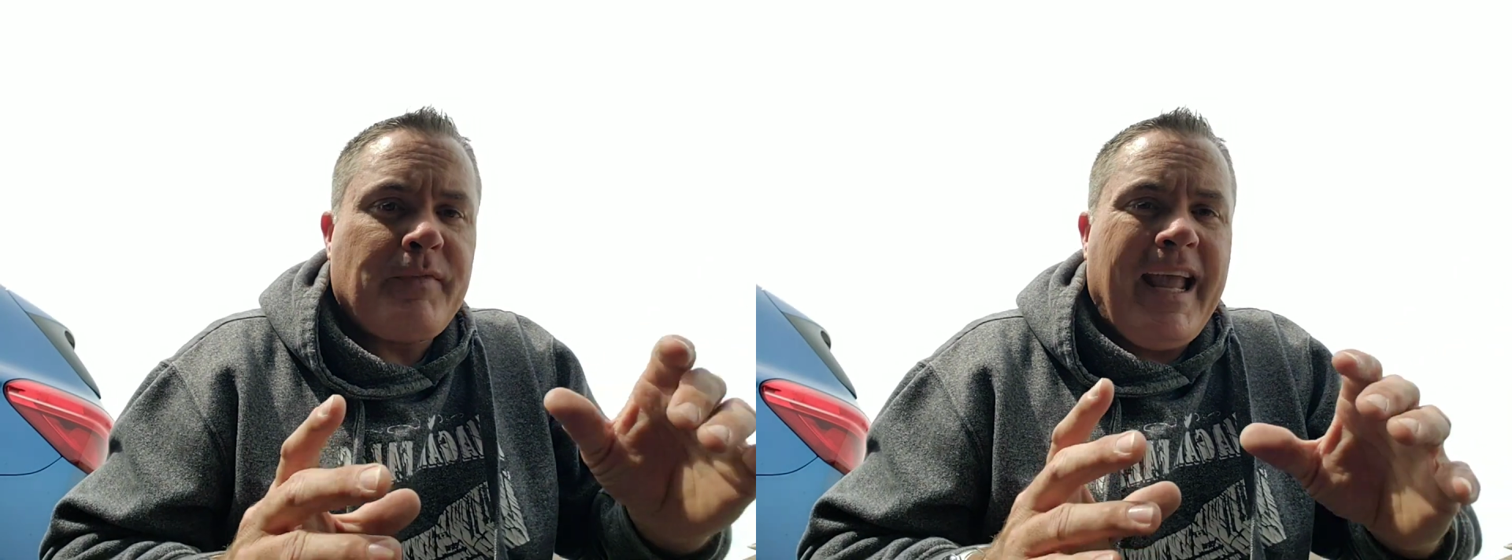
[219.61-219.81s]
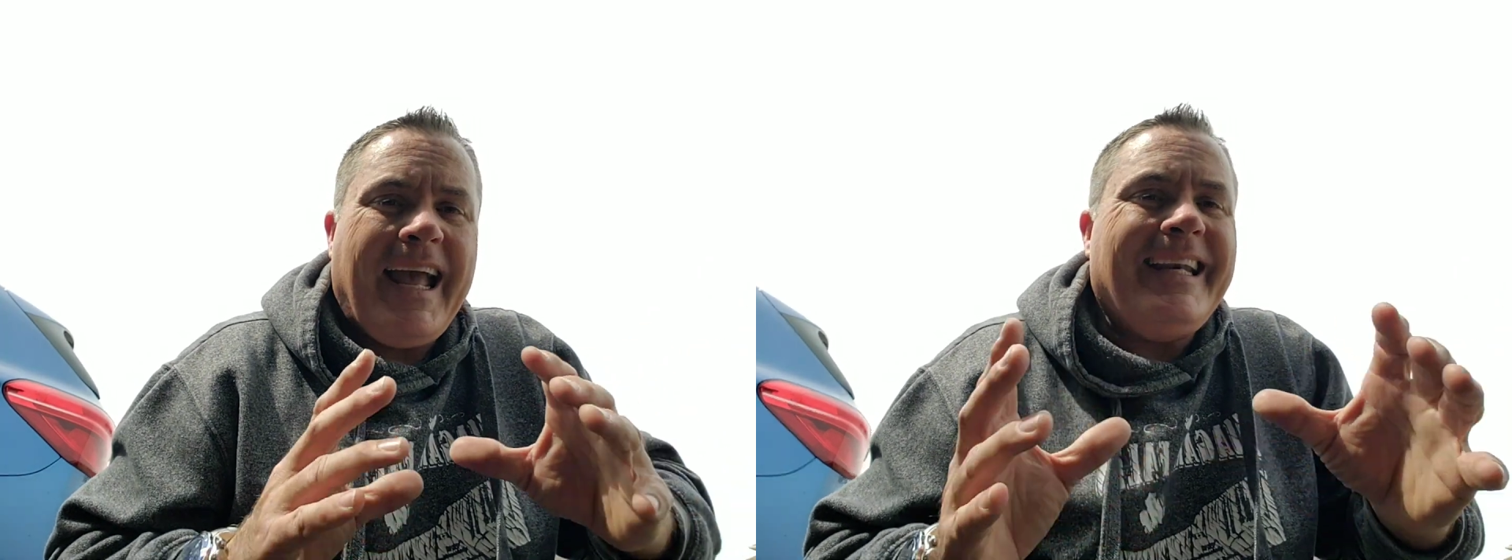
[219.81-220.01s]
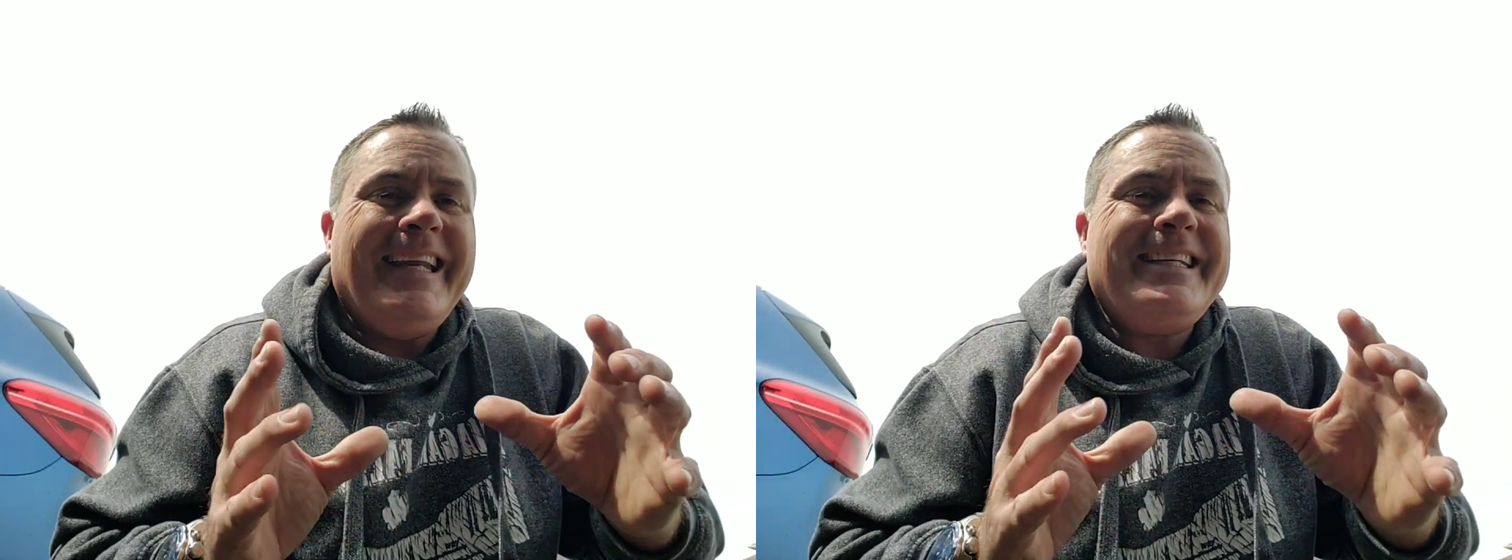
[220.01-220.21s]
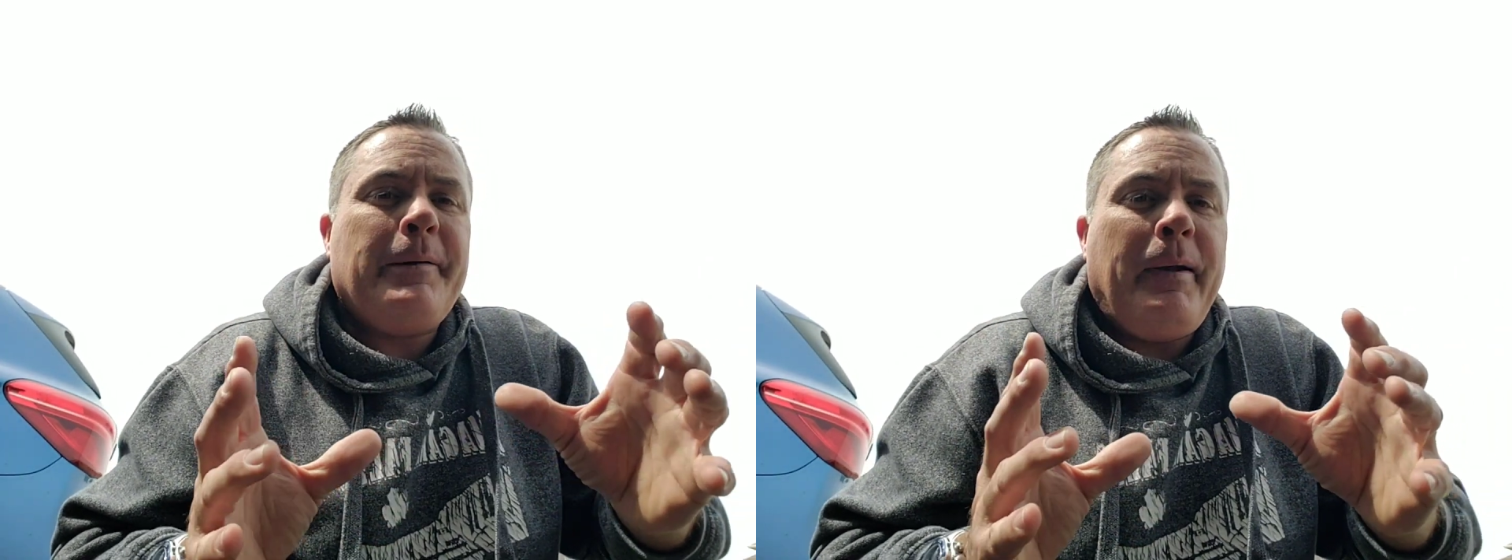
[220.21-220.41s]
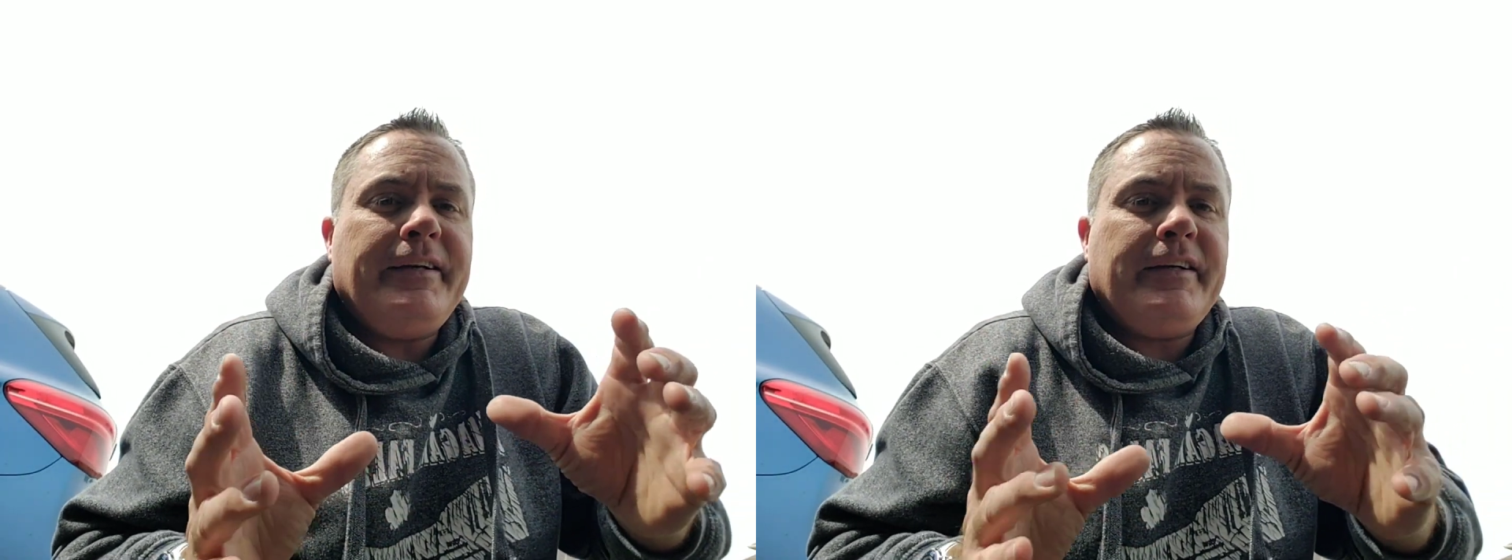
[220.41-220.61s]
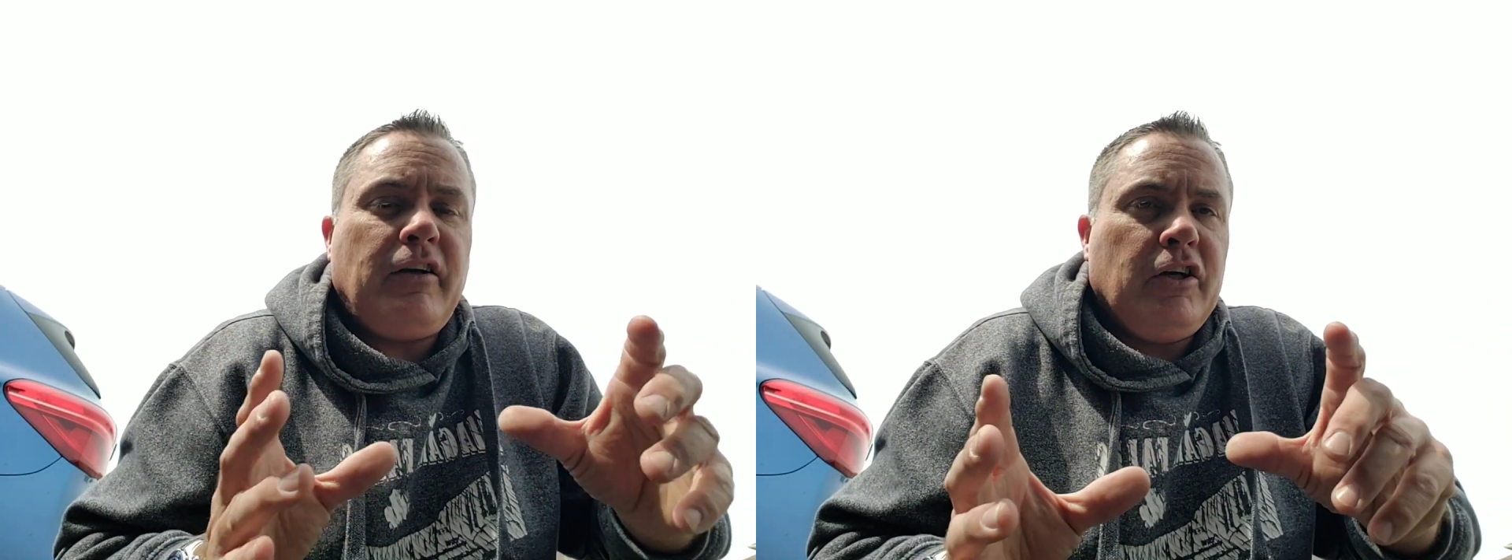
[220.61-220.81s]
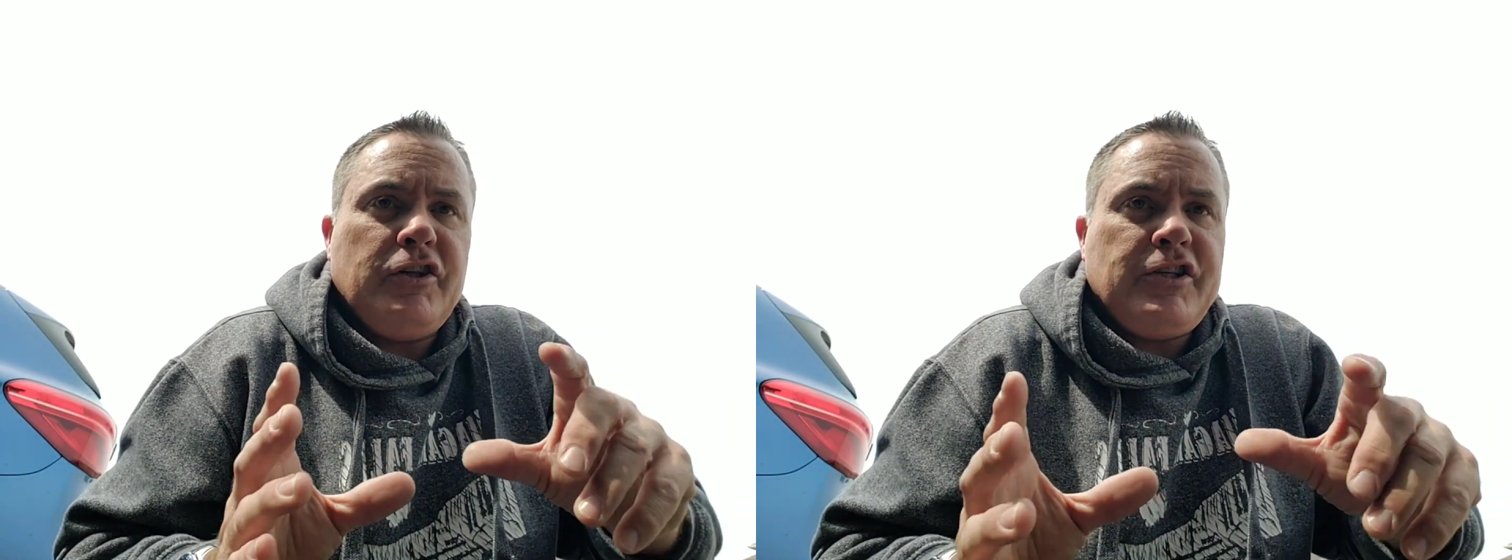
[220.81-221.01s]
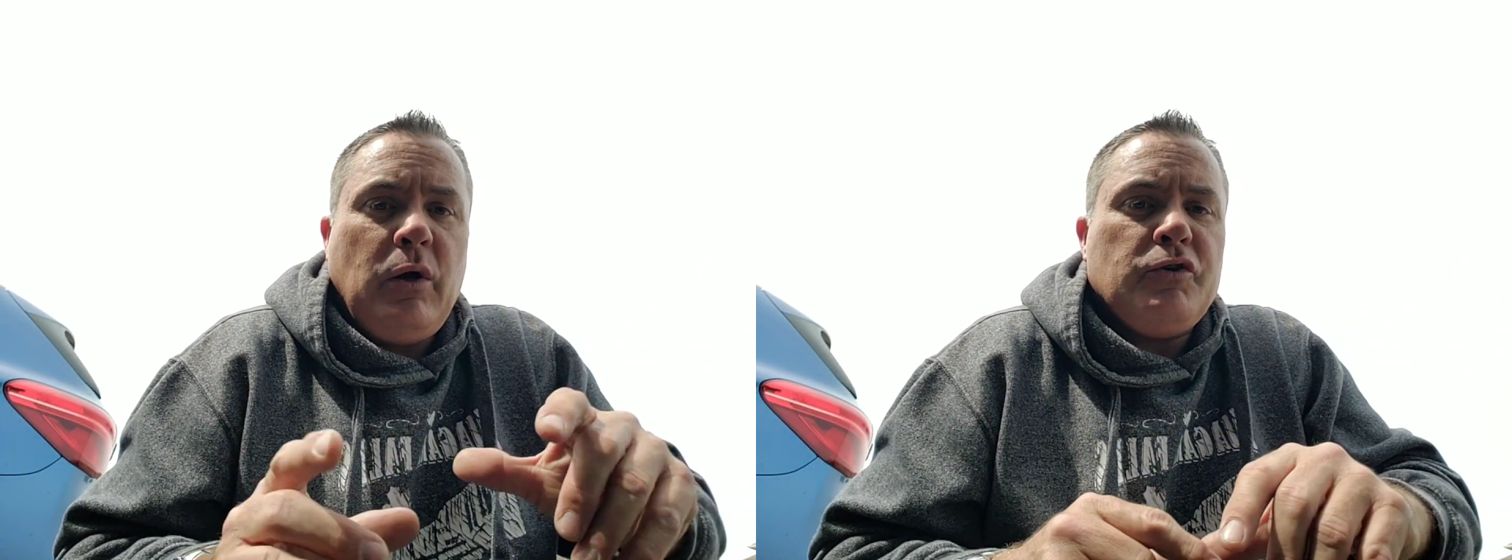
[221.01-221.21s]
and independent on its own.